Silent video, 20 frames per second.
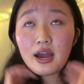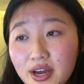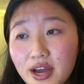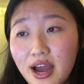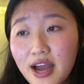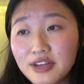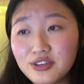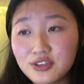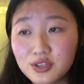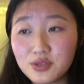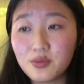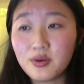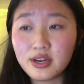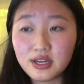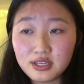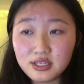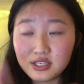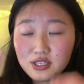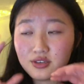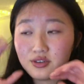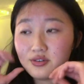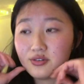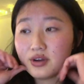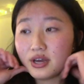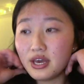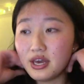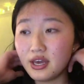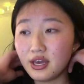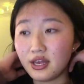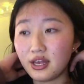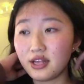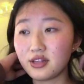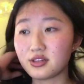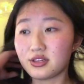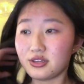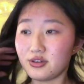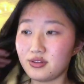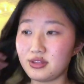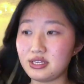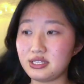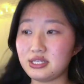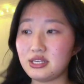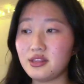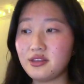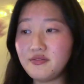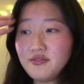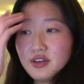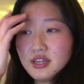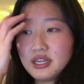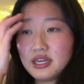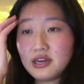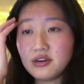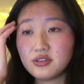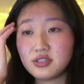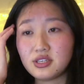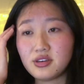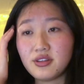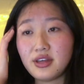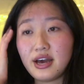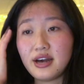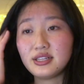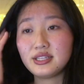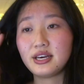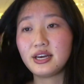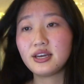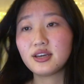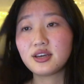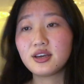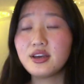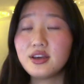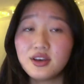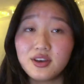I just wanted to include this in the video so that like